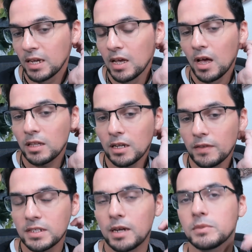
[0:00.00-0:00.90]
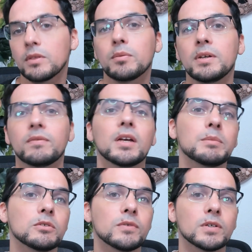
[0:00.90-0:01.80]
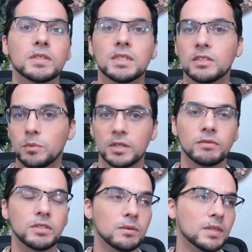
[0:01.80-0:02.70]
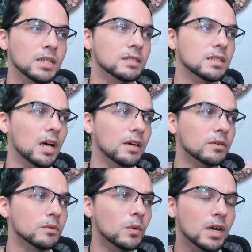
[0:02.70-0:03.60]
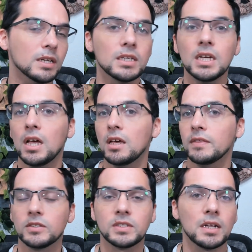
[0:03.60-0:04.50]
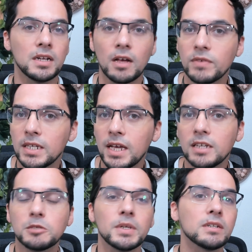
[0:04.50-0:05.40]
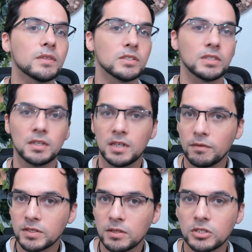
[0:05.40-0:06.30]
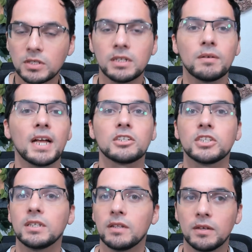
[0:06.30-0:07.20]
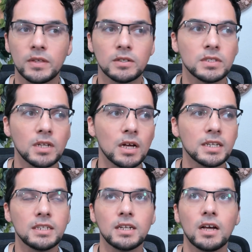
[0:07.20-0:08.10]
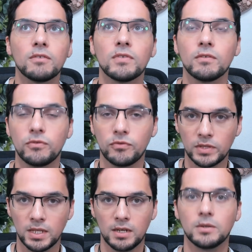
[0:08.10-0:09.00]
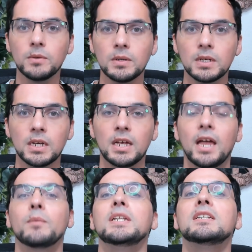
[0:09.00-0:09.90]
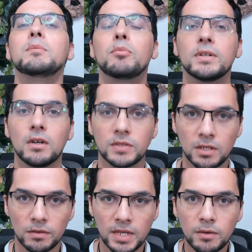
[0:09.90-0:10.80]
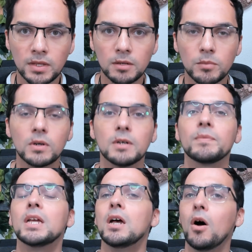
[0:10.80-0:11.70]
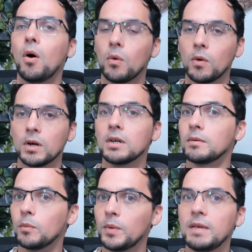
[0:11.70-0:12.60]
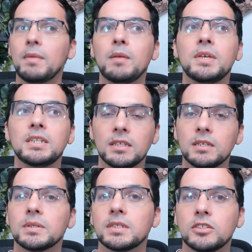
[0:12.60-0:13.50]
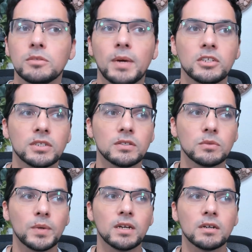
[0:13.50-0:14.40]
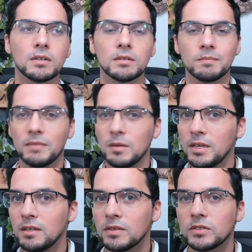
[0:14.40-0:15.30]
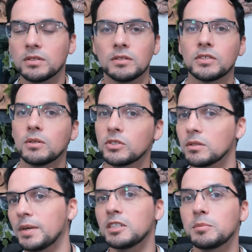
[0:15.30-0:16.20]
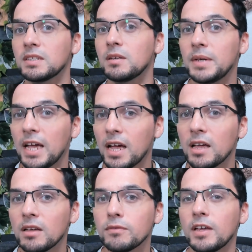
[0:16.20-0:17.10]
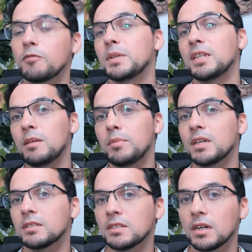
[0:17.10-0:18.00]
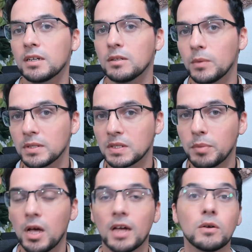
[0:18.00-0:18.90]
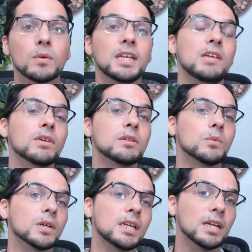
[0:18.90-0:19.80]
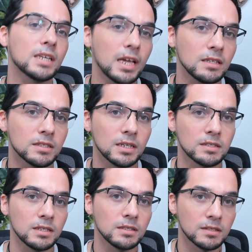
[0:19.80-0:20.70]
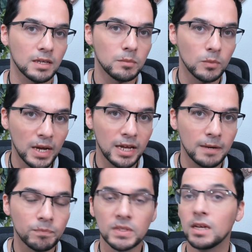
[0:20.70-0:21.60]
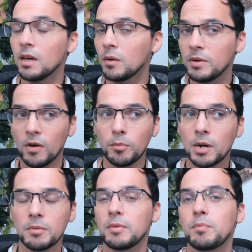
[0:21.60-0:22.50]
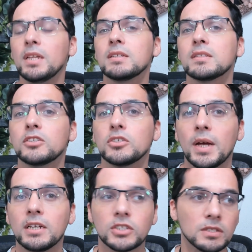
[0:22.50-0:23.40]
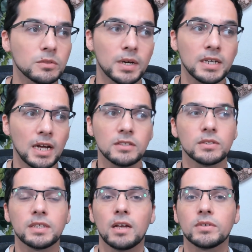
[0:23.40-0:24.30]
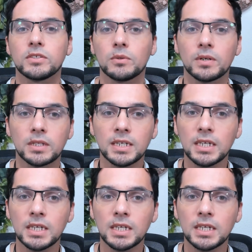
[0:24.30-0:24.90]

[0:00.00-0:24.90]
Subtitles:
A lot of the times with the Three of Cups reversed, it's one of two things. Either one, there's not enough engagement, there's not enough social interaction, there's not enough flow, and we need to be putting ourselves out there more, or we may be dealing with situations where maybe the certain social arrangements that we have been keeping us stuck in one spot, or even working against us in some way. We've all probably been in situations, right, I certainly have historically,